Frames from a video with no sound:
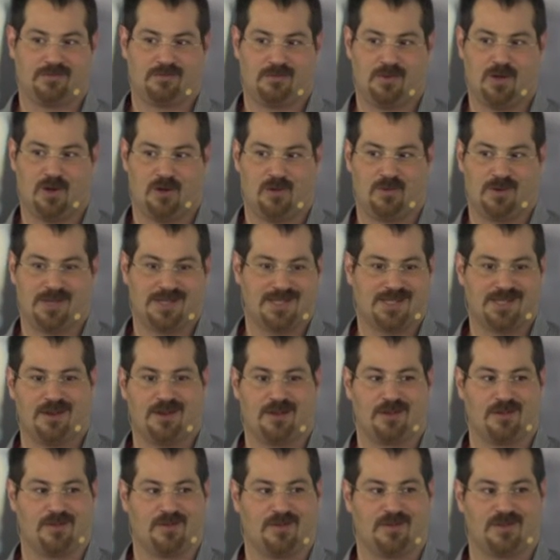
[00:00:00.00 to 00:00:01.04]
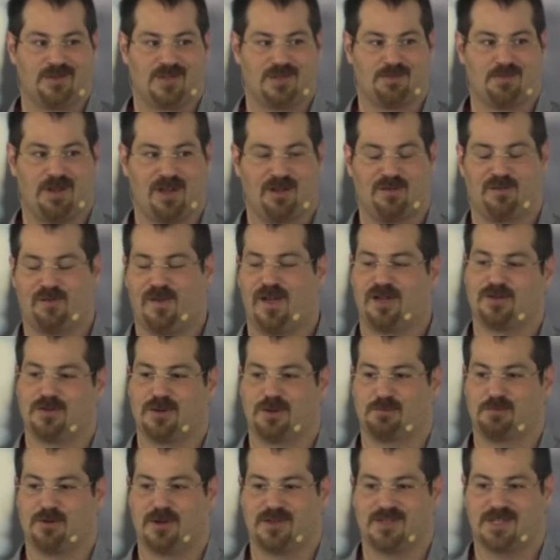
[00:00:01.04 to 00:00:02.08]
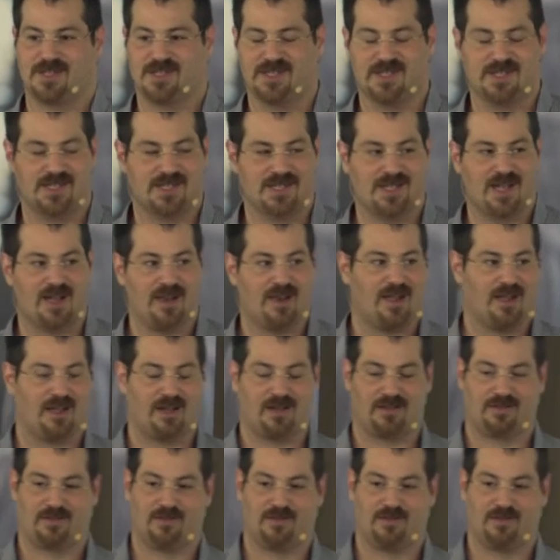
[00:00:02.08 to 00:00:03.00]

it's silicon. There's a manufacturing process. It's kind of like